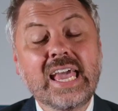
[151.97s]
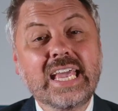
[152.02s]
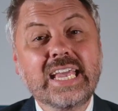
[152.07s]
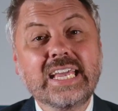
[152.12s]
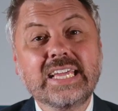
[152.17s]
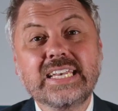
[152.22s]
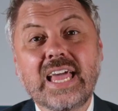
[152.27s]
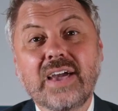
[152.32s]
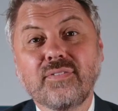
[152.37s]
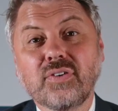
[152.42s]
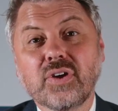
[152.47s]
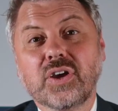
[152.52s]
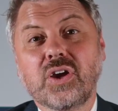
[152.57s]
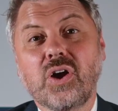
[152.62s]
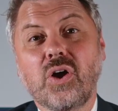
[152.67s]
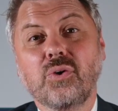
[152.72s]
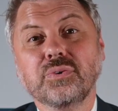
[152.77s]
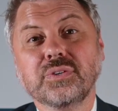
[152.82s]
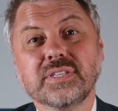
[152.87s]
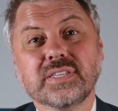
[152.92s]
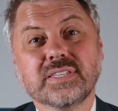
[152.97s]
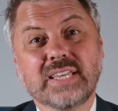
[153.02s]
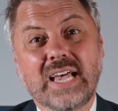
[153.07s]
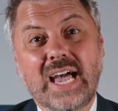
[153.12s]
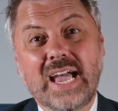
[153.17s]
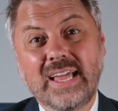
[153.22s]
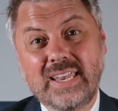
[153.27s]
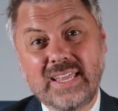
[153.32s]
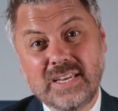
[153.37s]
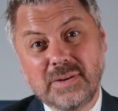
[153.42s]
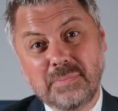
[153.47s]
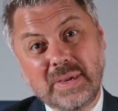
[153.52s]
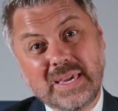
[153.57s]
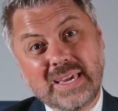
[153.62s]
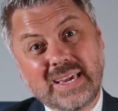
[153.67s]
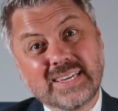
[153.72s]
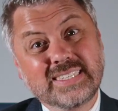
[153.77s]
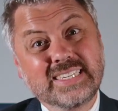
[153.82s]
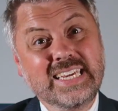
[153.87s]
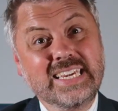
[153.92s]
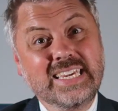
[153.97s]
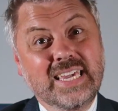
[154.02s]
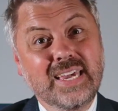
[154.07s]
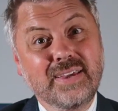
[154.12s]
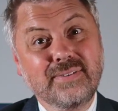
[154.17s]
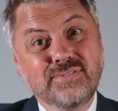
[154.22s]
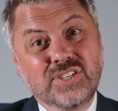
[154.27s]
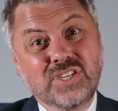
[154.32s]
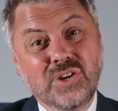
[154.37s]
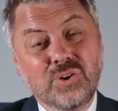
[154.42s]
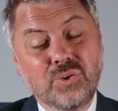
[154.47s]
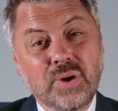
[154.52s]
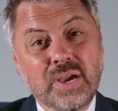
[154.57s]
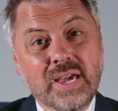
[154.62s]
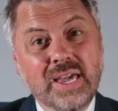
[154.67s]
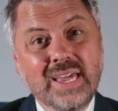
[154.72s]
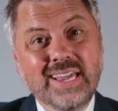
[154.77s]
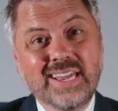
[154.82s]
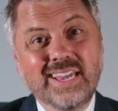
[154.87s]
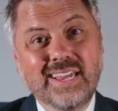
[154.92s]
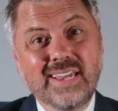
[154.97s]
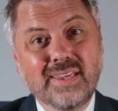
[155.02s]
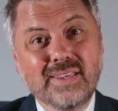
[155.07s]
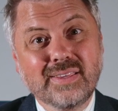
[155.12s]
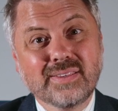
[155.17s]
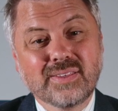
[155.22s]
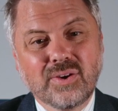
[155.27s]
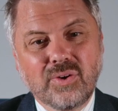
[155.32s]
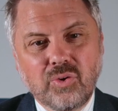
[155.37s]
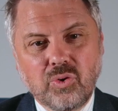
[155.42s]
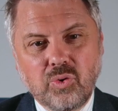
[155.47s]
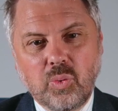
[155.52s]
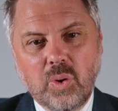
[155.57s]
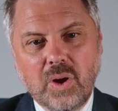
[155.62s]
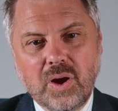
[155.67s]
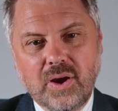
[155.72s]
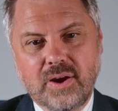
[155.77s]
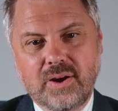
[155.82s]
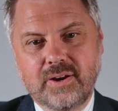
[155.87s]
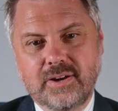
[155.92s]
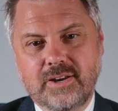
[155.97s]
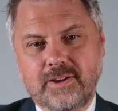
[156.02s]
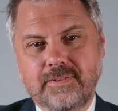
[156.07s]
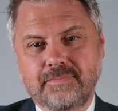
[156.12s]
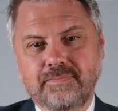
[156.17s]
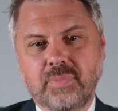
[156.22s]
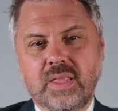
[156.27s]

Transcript: He never goes silent because He gives you His word.